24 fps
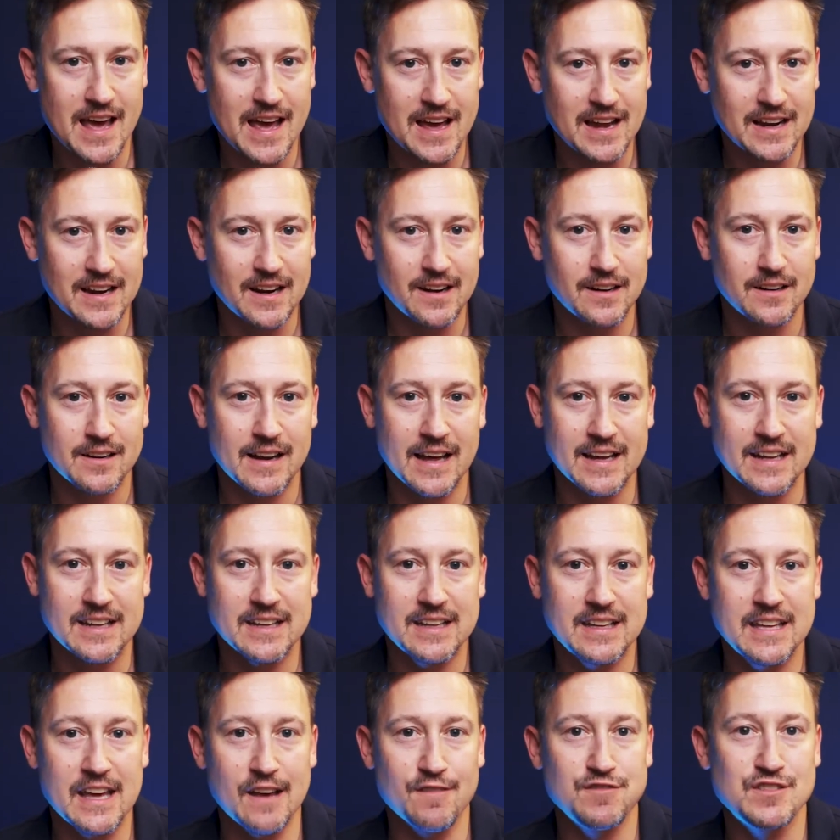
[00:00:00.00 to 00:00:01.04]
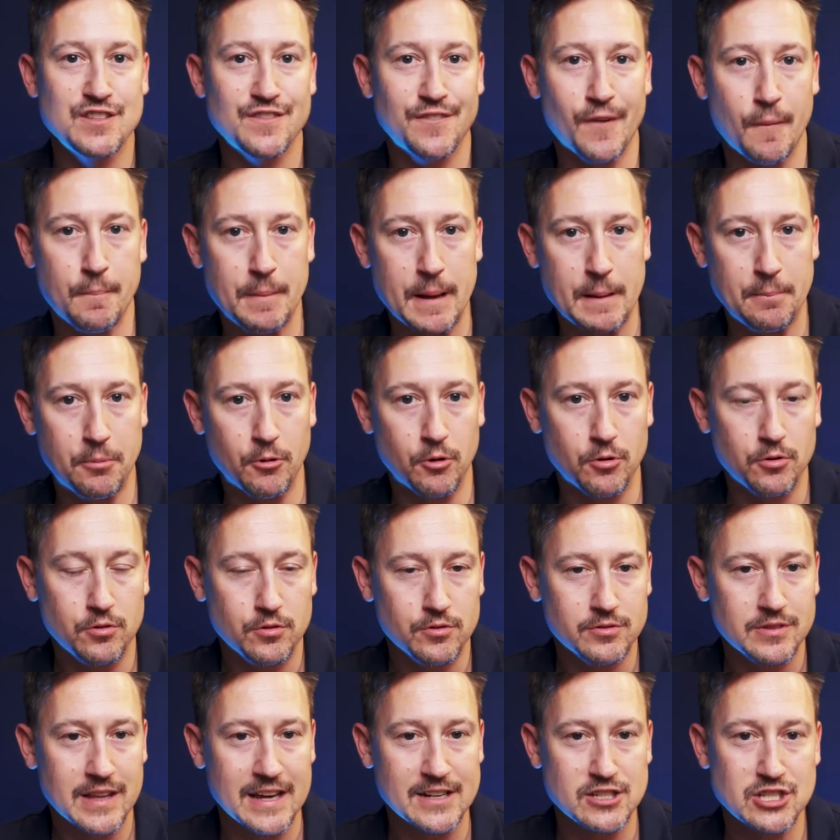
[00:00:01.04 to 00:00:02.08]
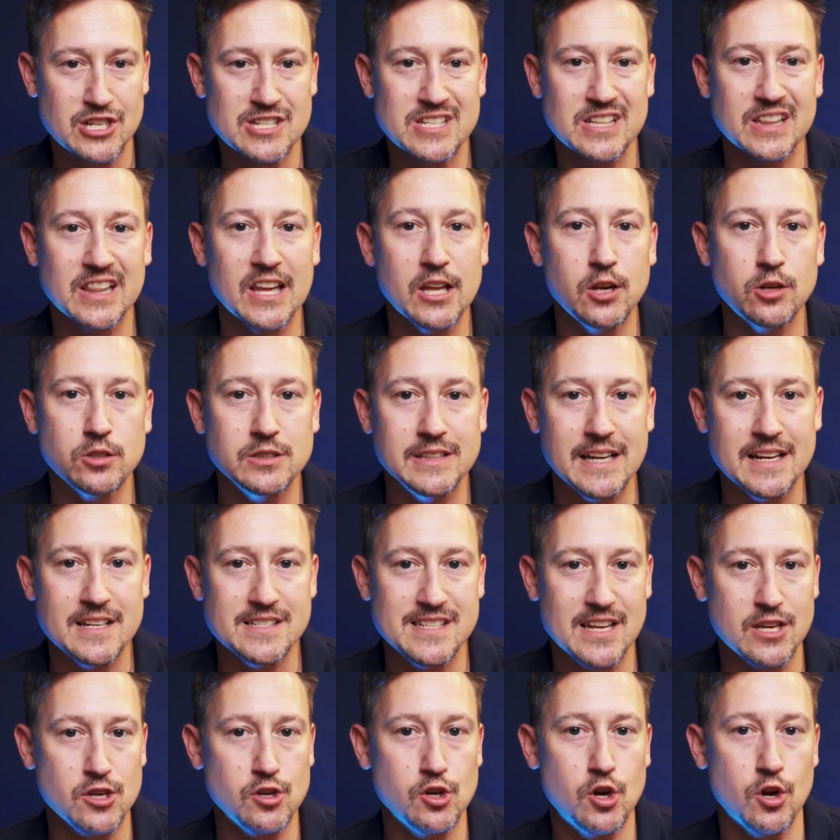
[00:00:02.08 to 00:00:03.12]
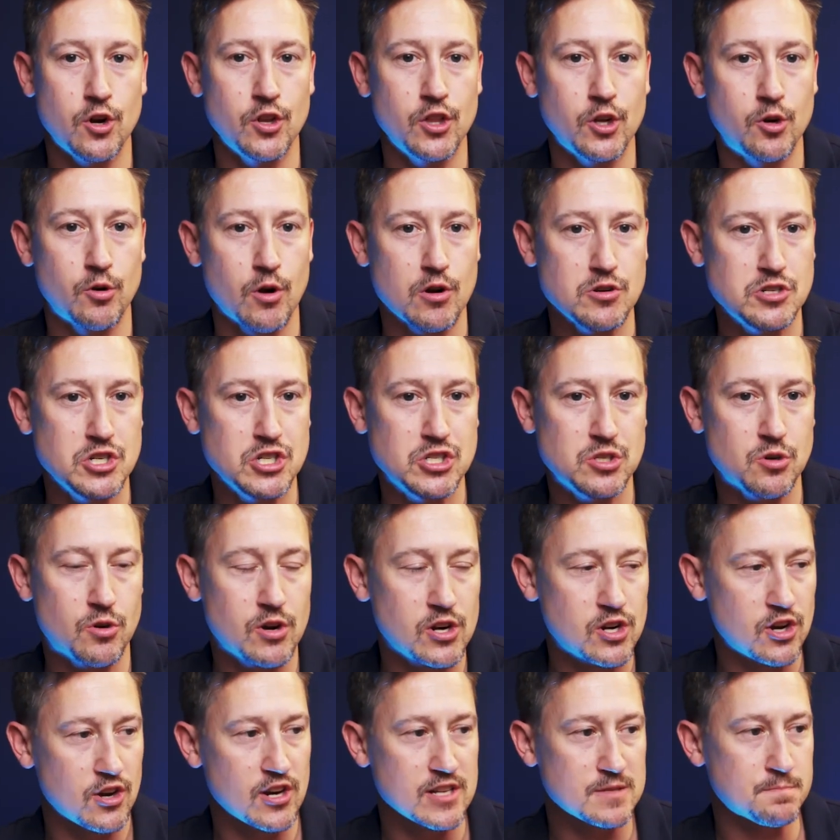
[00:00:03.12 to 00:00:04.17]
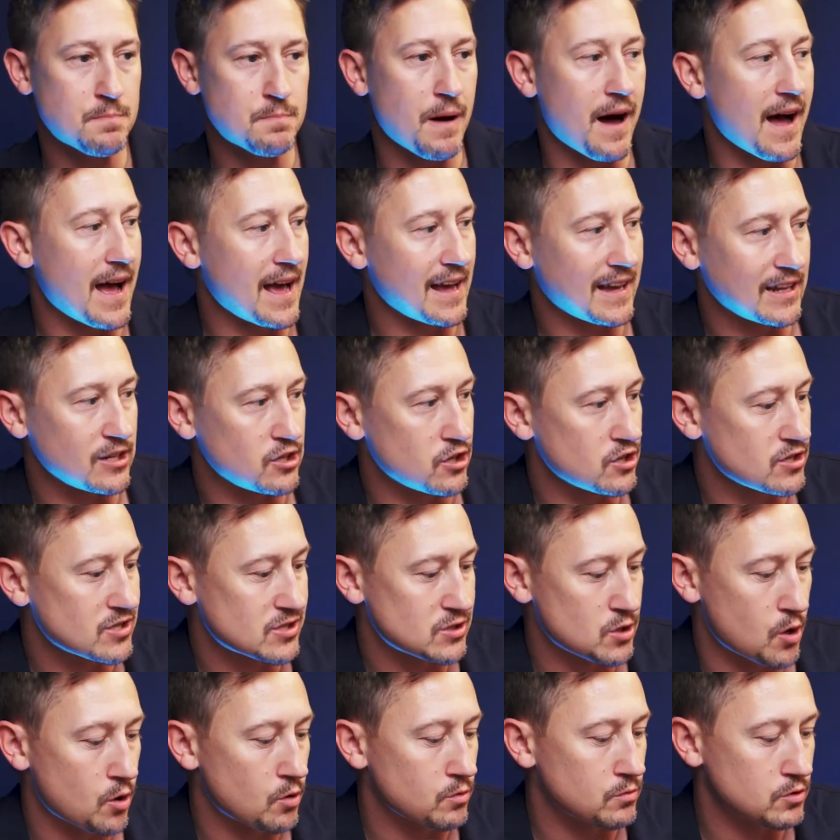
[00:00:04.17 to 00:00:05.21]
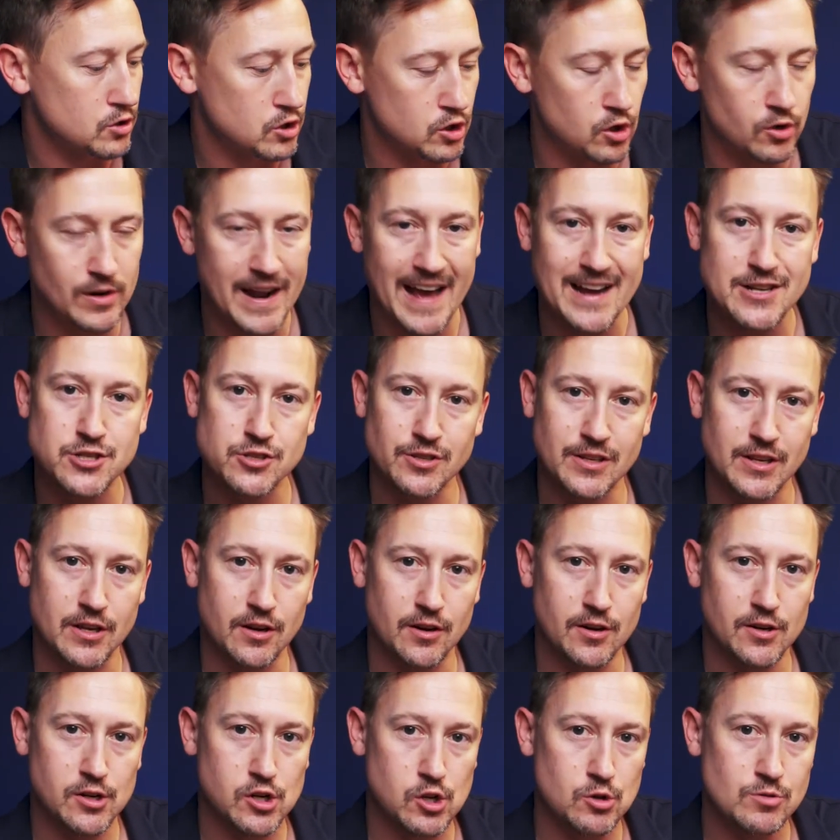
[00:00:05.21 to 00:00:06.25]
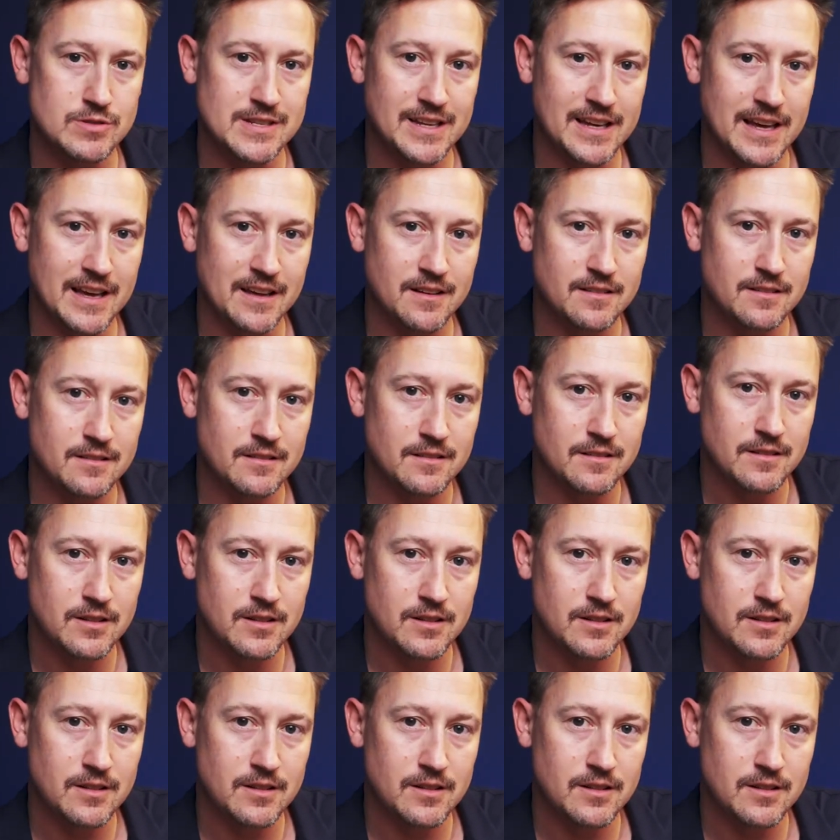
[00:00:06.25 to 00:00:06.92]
and gifts for people. Just little things that you go to the grocery store and you're just buying and you aren't using it.